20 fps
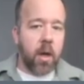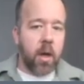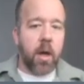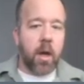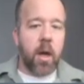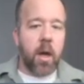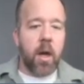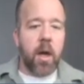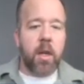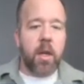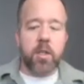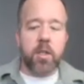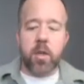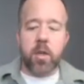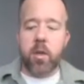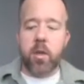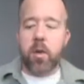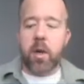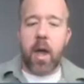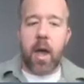And so
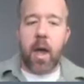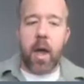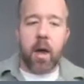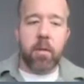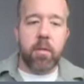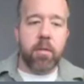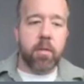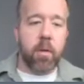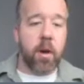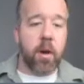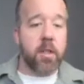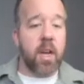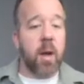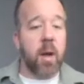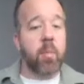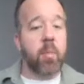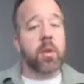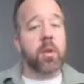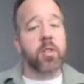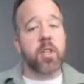you can have, for
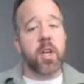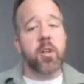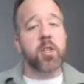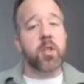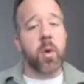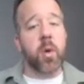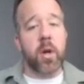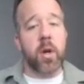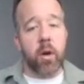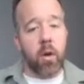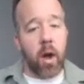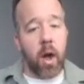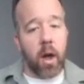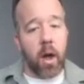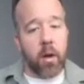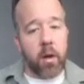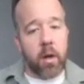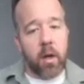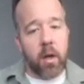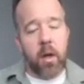example, a sensory neuron.
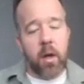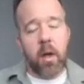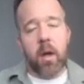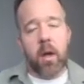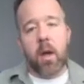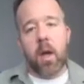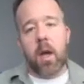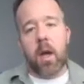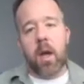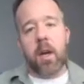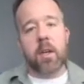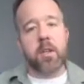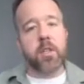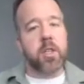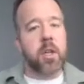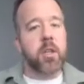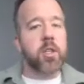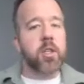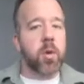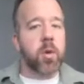And a
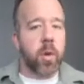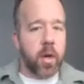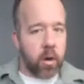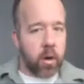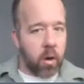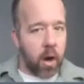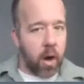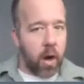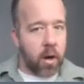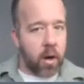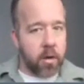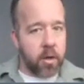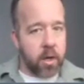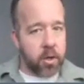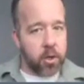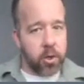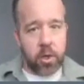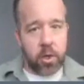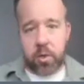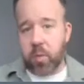sensory neuron
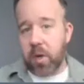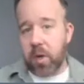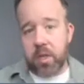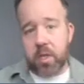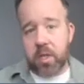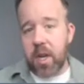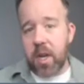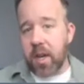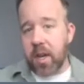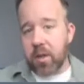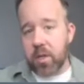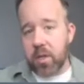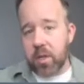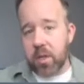does just what it says.